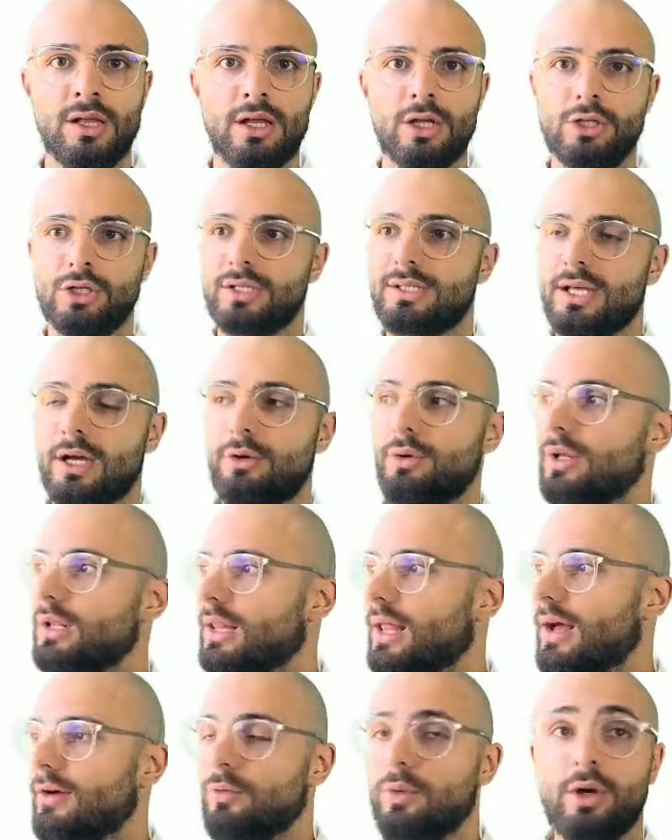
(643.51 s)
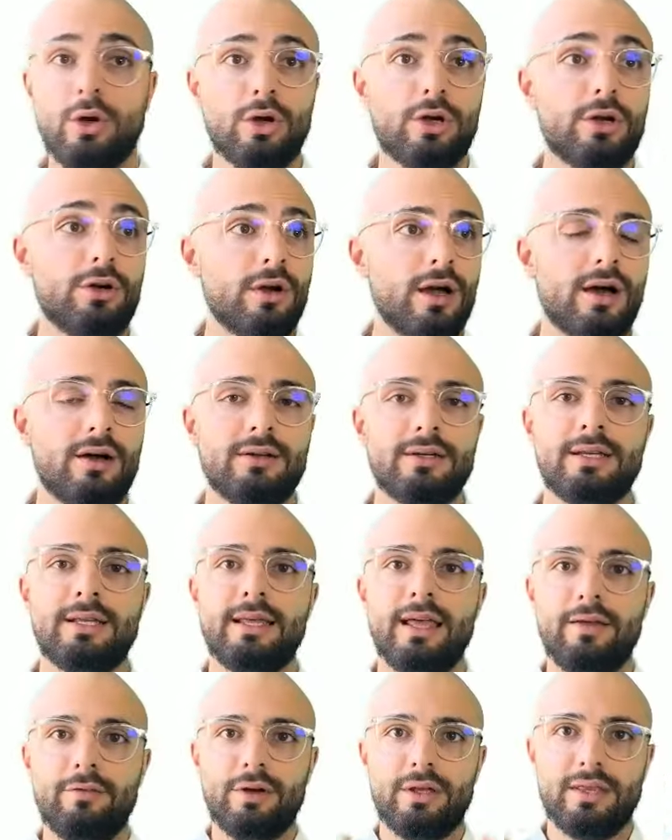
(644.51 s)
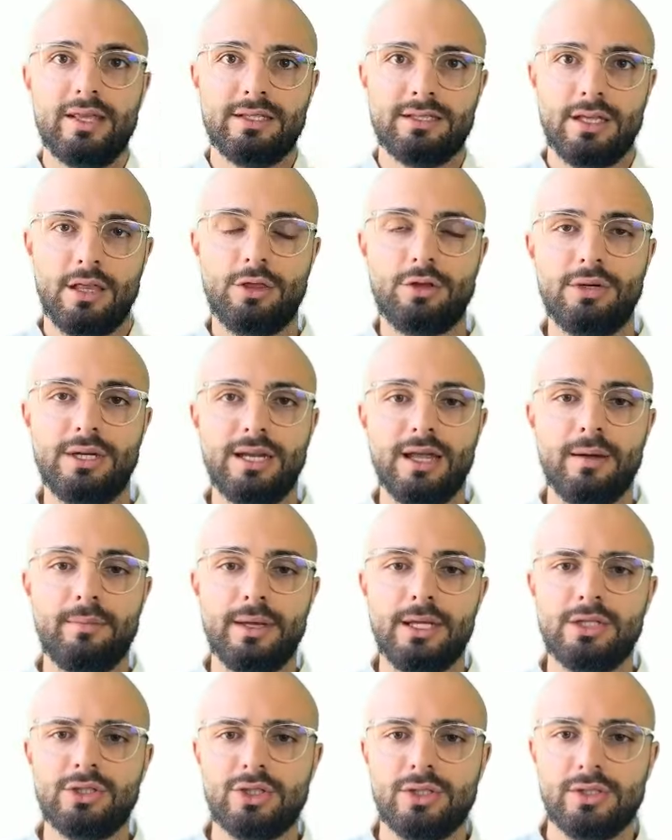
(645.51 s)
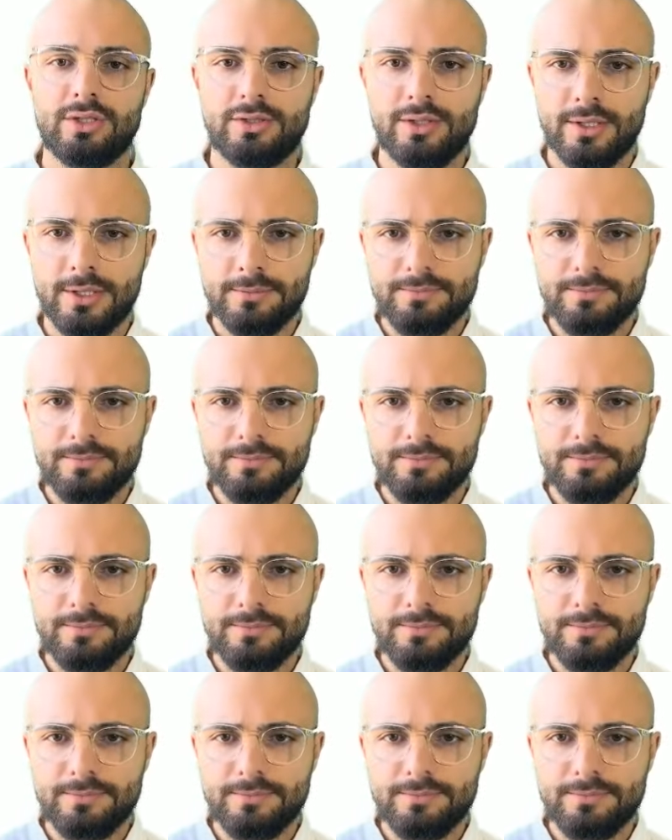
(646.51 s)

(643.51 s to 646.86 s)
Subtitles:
Just like real life, we look around, everything's in 3 dimensions.